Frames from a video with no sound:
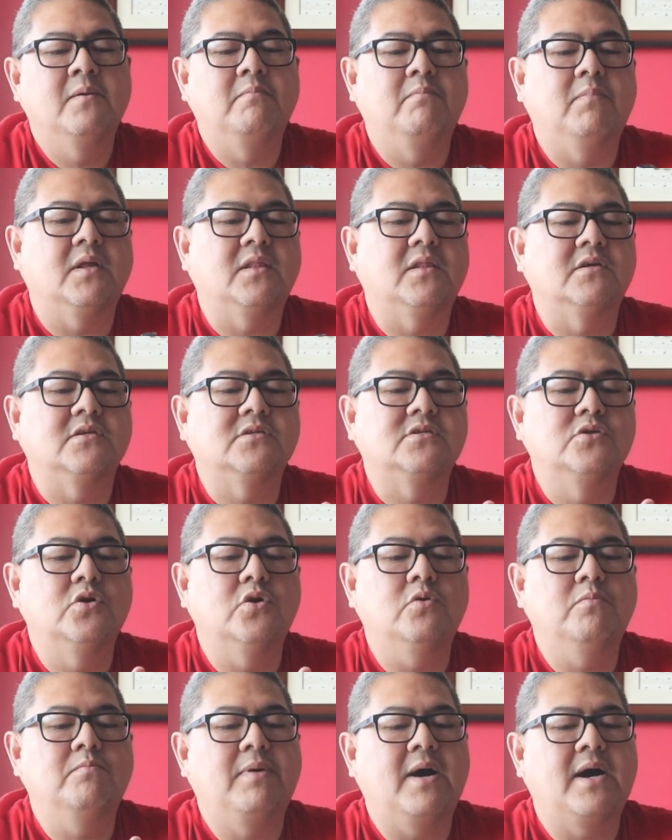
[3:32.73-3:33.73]
But there's
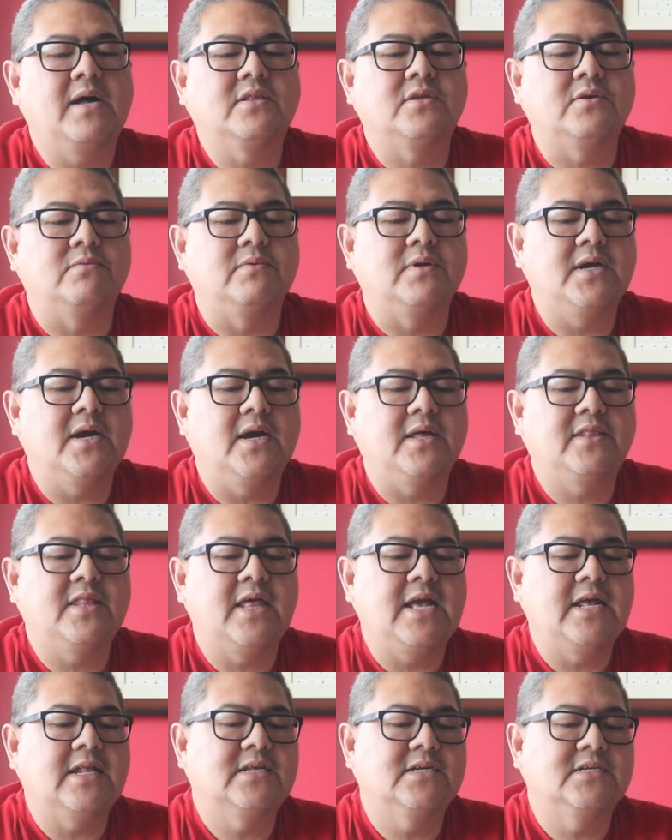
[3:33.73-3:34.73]
no battery. I
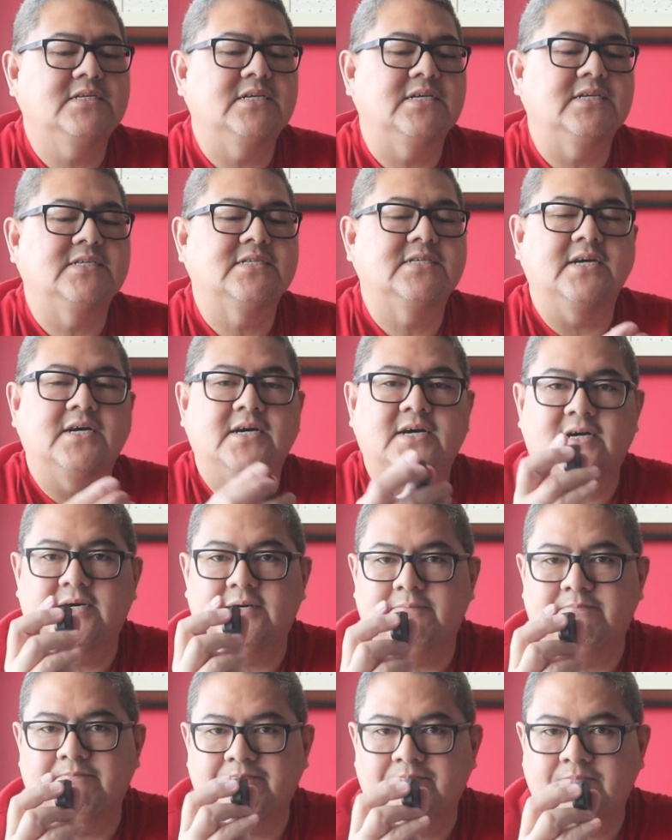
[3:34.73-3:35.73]
think this is
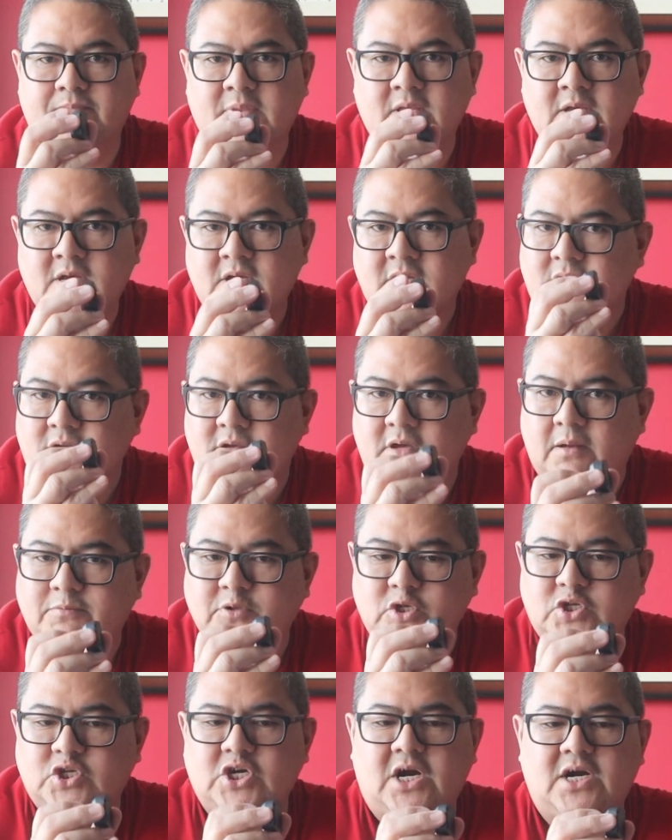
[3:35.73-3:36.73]
you have
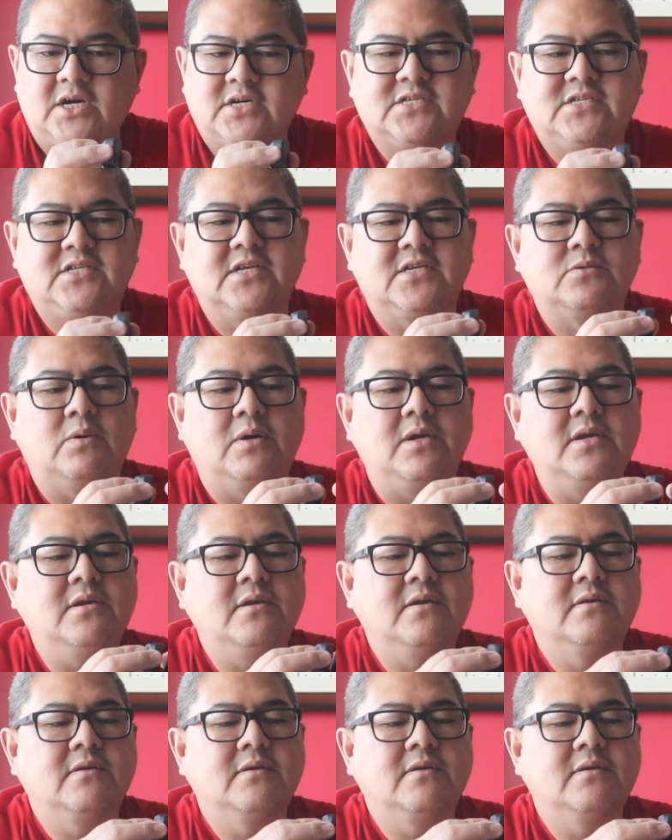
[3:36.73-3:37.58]
to charge this one,